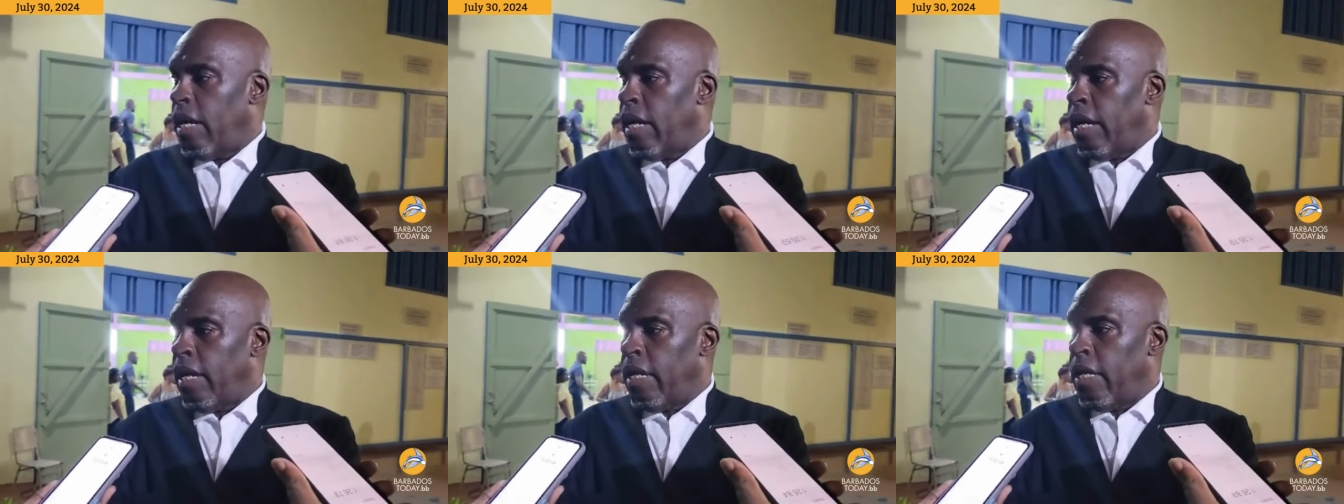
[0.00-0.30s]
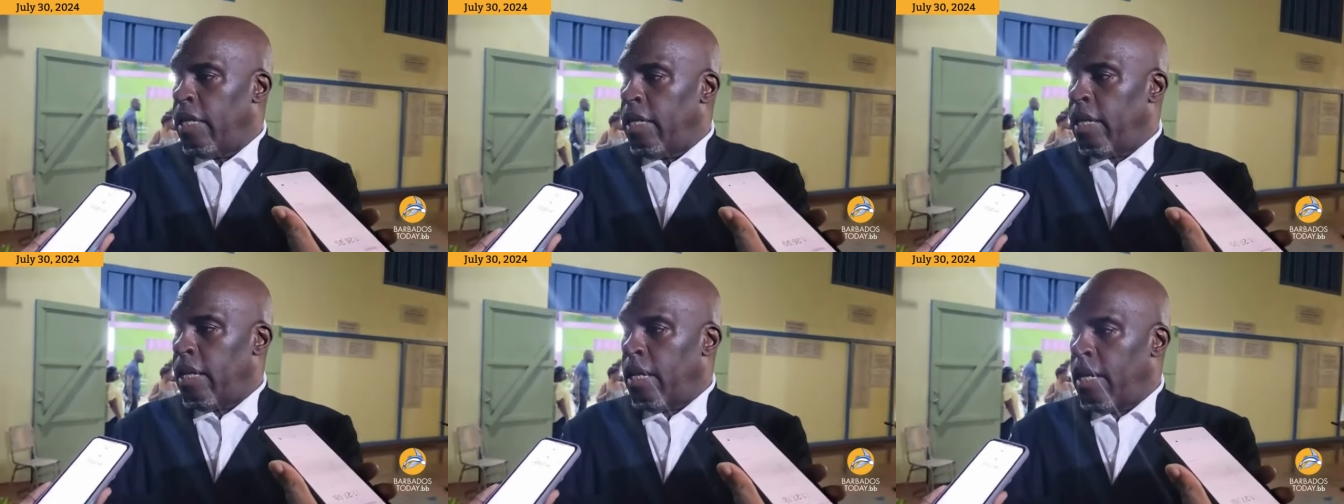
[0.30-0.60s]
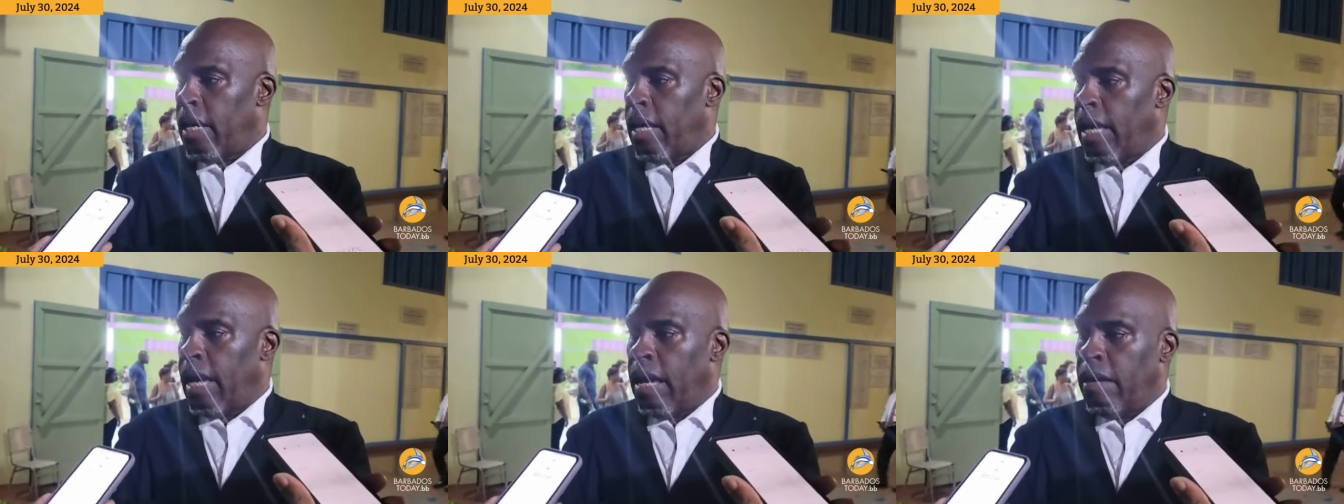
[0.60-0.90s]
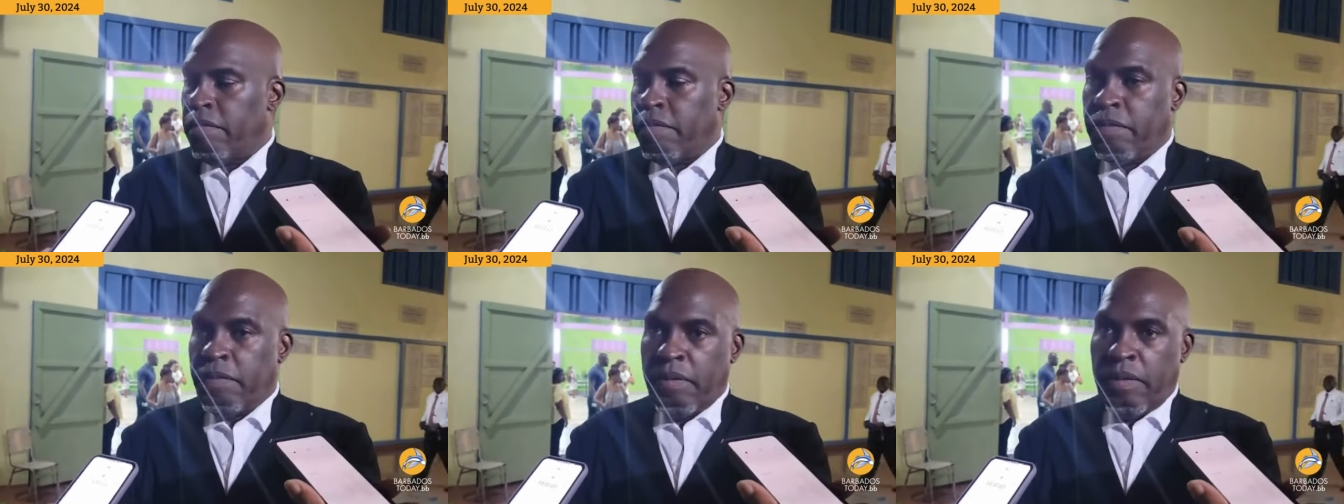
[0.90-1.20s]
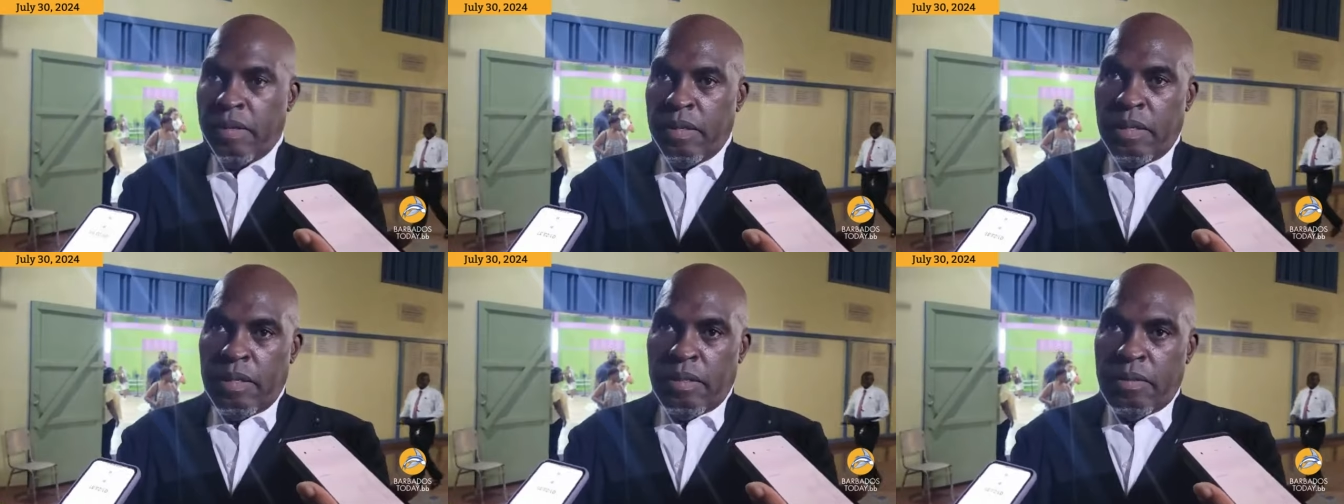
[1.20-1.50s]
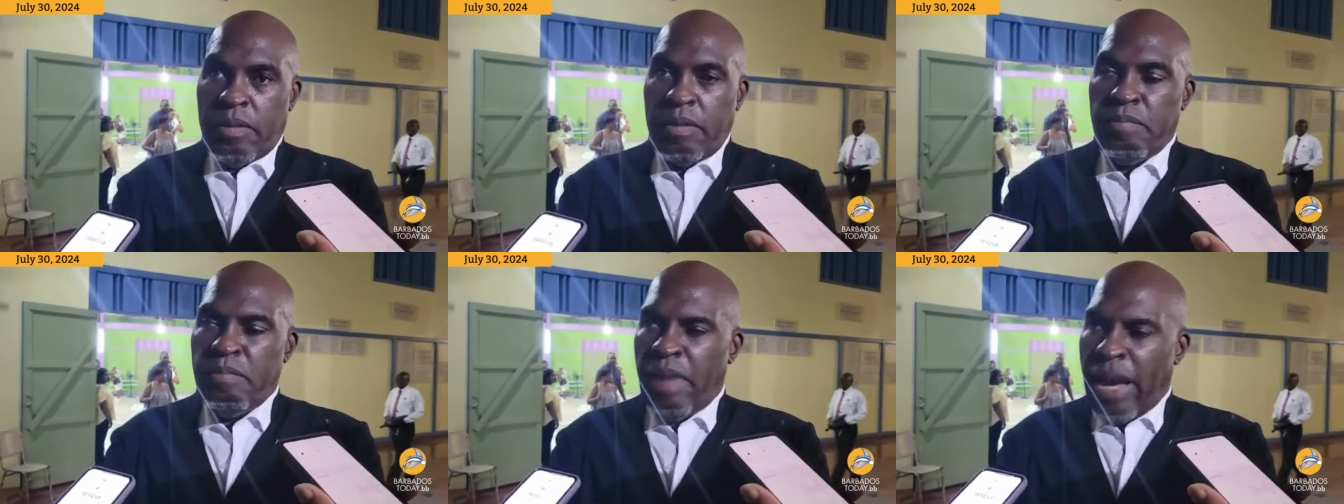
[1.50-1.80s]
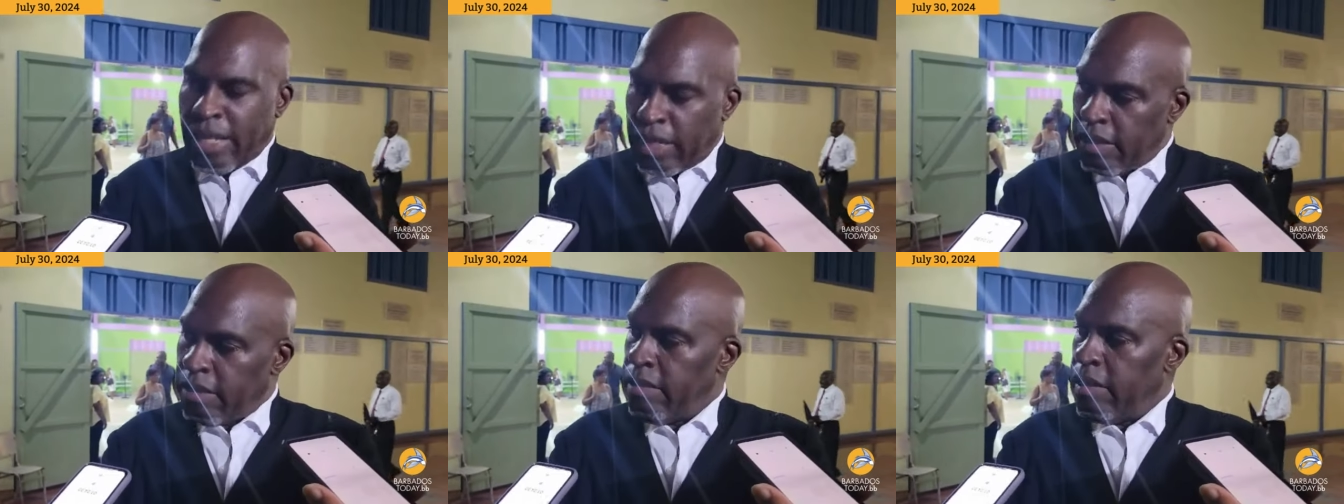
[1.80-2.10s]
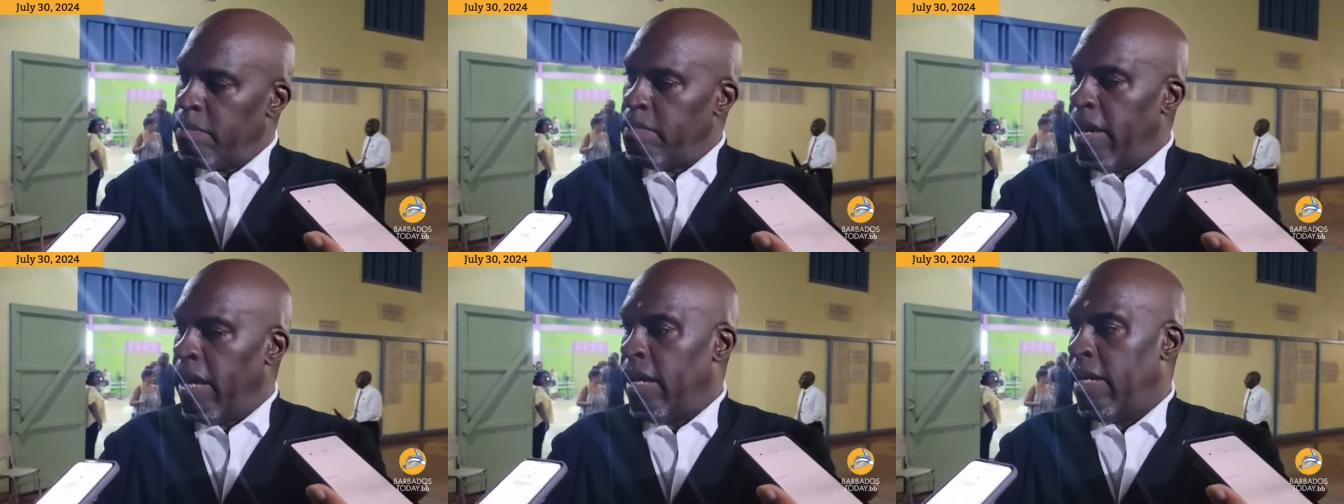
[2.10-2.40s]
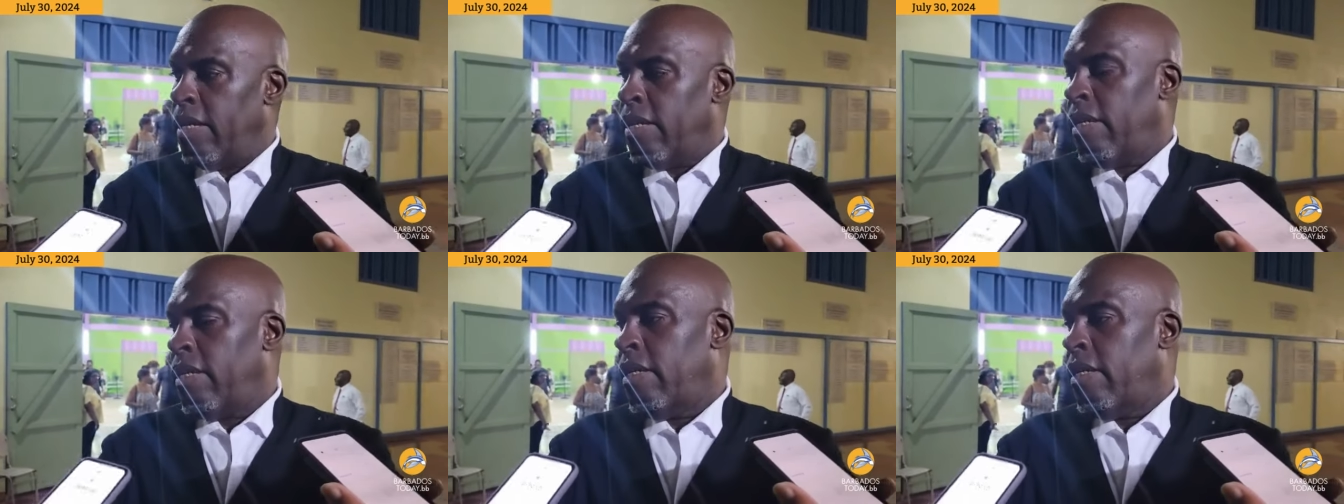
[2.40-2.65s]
and I have tremendous respect